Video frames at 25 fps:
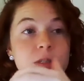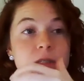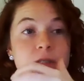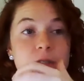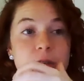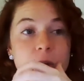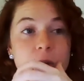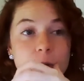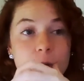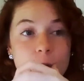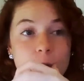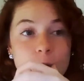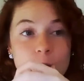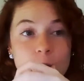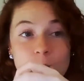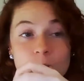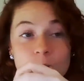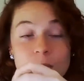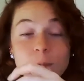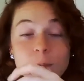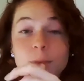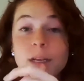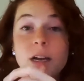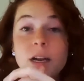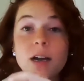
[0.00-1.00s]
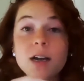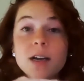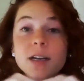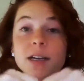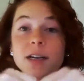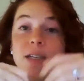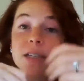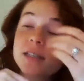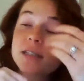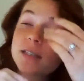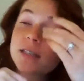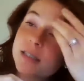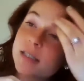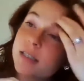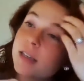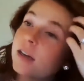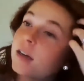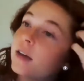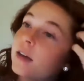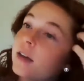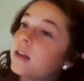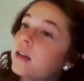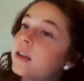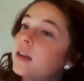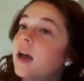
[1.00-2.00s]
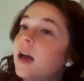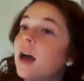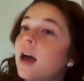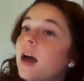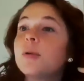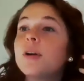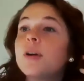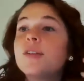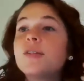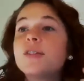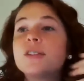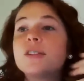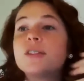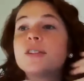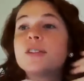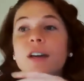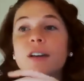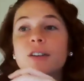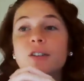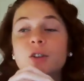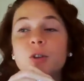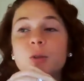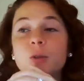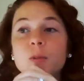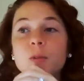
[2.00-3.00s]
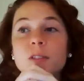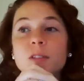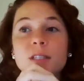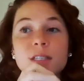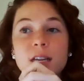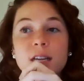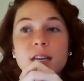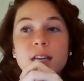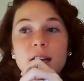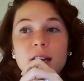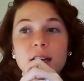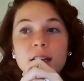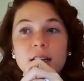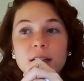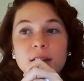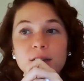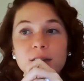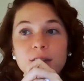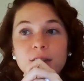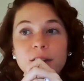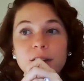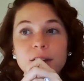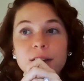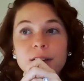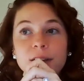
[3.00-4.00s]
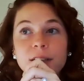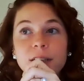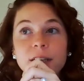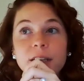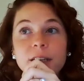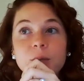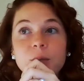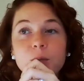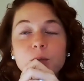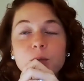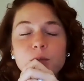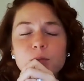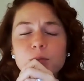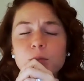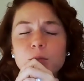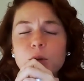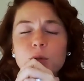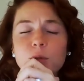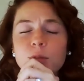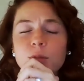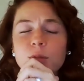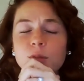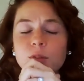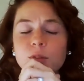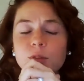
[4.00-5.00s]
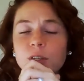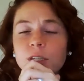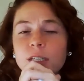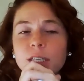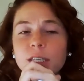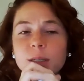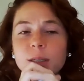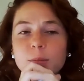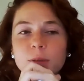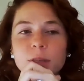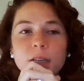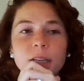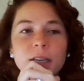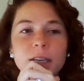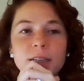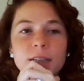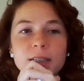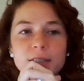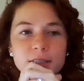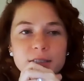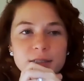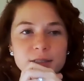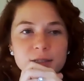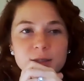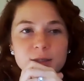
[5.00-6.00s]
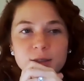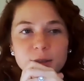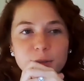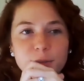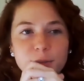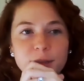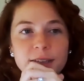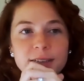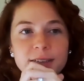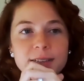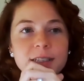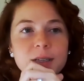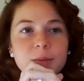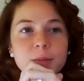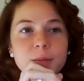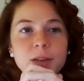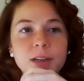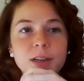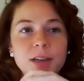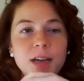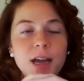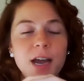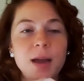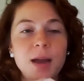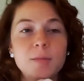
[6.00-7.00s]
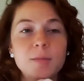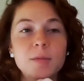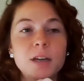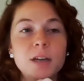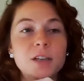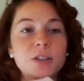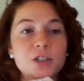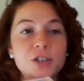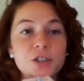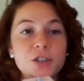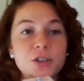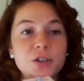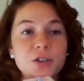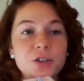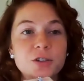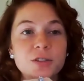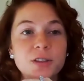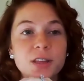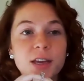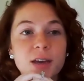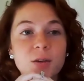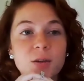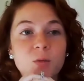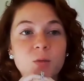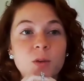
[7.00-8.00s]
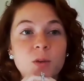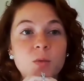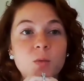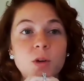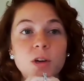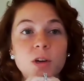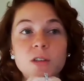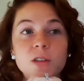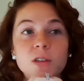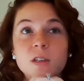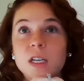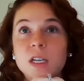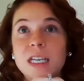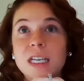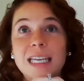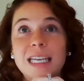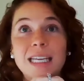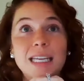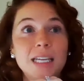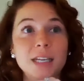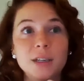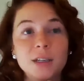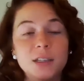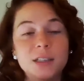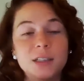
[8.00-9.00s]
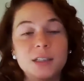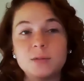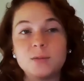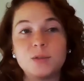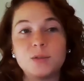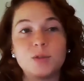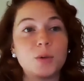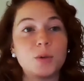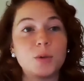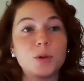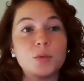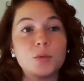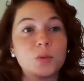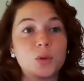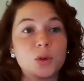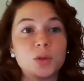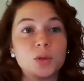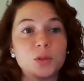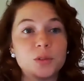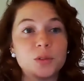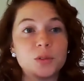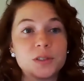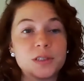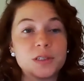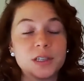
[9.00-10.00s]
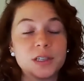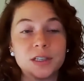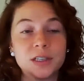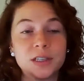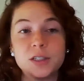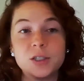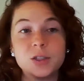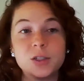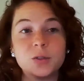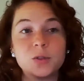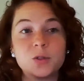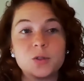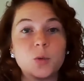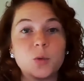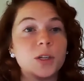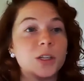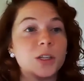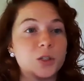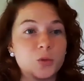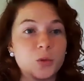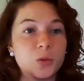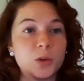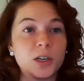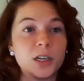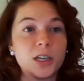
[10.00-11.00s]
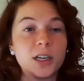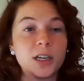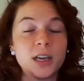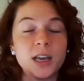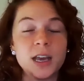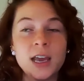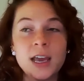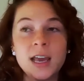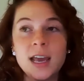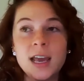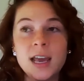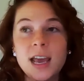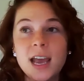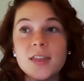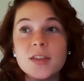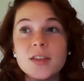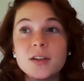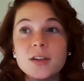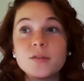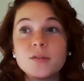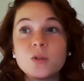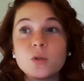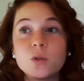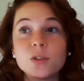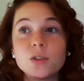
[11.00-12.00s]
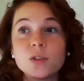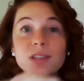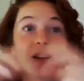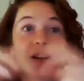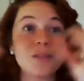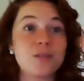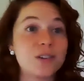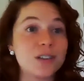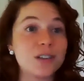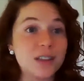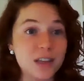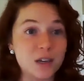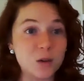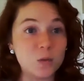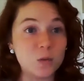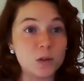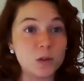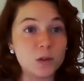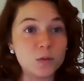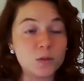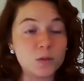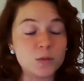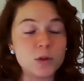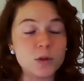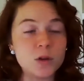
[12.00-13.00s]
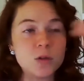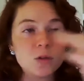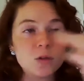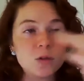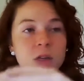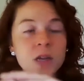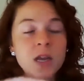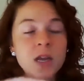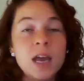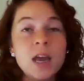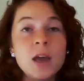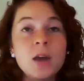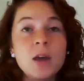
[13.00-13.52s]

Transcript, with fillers: So to be honest, the nonprofit sector was not a very remote friendly place until the pandemic. I'm not sure that we worked on any remote roles until 2020. And then of course, everything went remote.